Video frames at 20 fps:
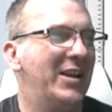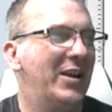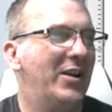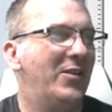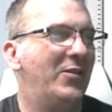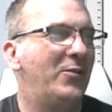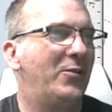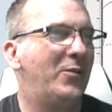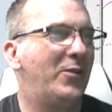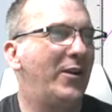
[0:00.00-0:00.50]

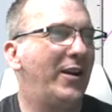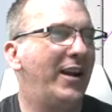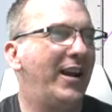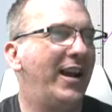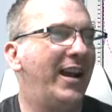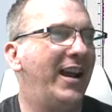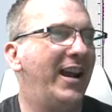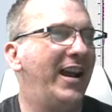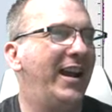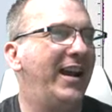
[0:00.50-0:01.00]

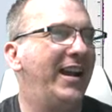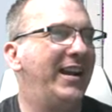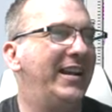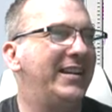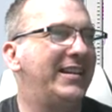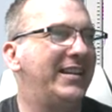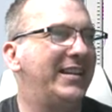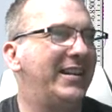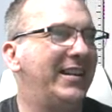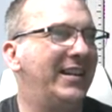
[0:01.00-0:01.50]
right
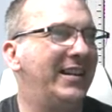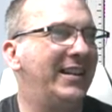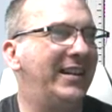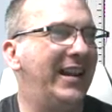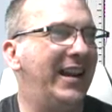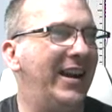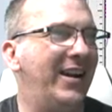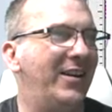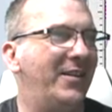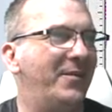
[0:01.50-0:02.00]

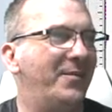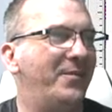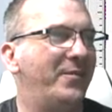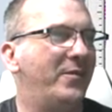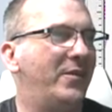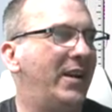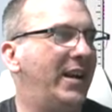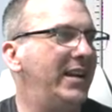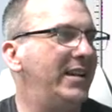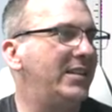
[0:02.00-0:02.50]
there,
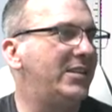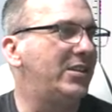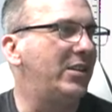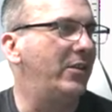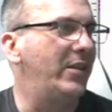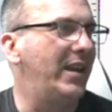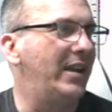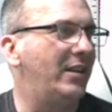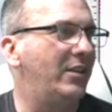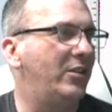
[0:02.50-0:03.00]
right? So
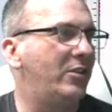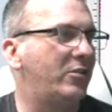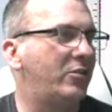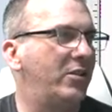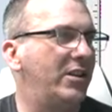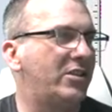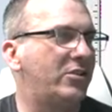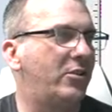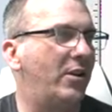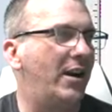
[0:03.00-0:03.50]
that little
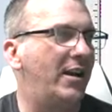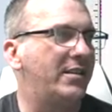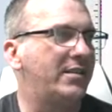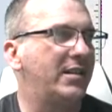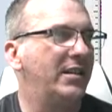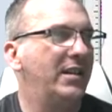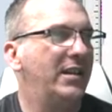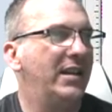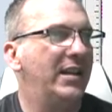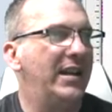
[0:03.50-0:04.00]
crisscross.
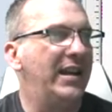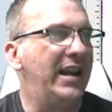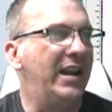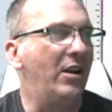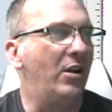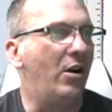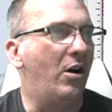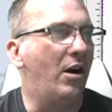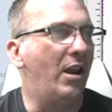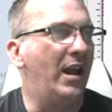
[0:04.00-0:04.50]
And
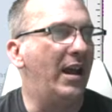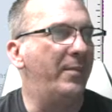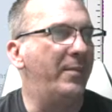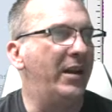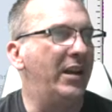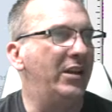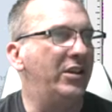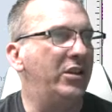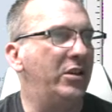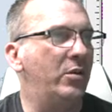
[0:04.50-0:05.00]
all I'm going
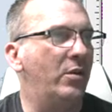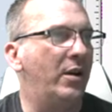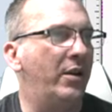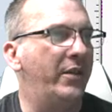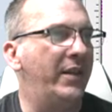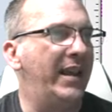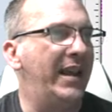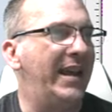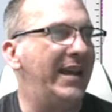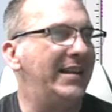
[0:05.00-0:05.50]
to do on
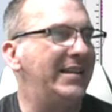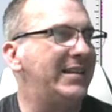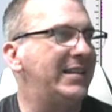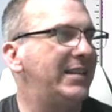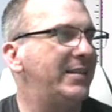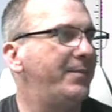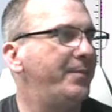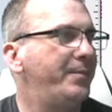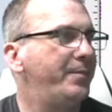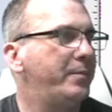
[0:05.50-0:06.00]
that
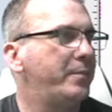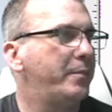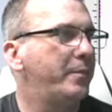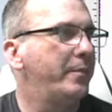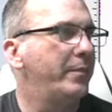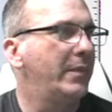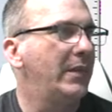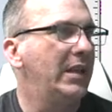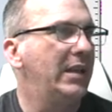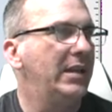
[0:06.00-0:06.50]

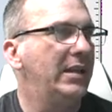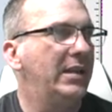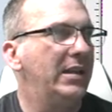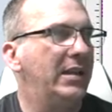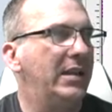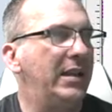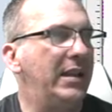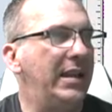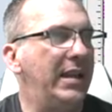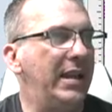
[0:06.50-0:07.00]

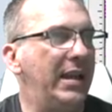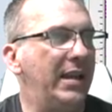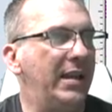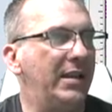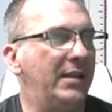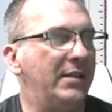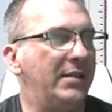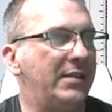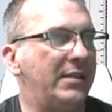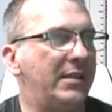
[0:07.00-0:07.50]

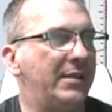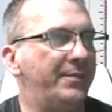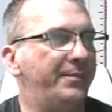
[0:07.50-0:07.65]
is